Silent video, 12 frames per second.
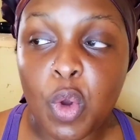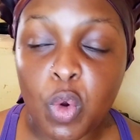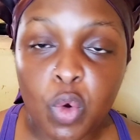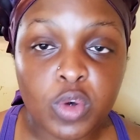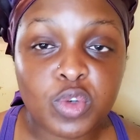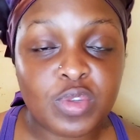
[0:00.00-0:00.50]

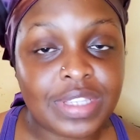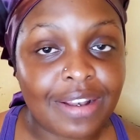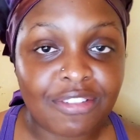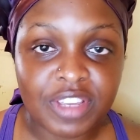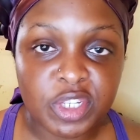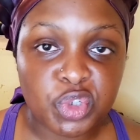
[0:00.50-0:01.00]
go to
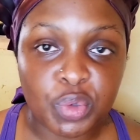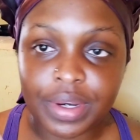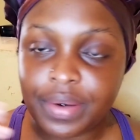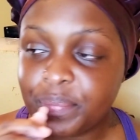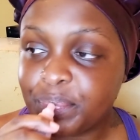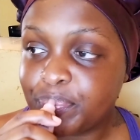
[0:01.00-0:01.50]

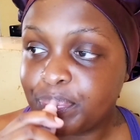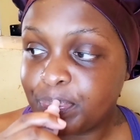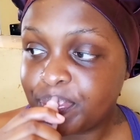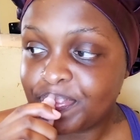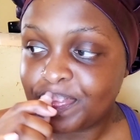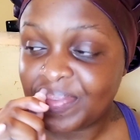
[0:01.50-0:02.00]
salvation
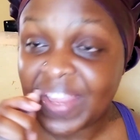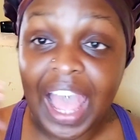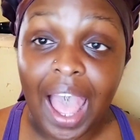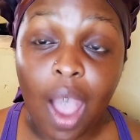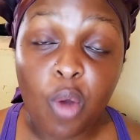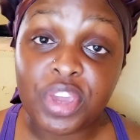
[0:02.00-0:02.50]

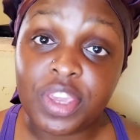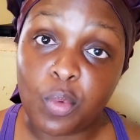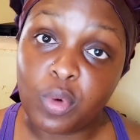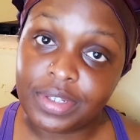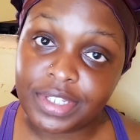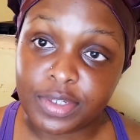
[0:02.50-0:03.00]
how he
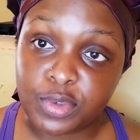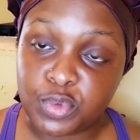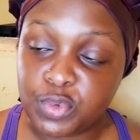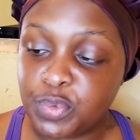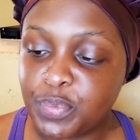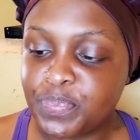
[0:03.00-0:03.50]
wanted
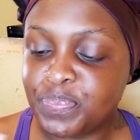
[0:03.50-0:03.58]
to.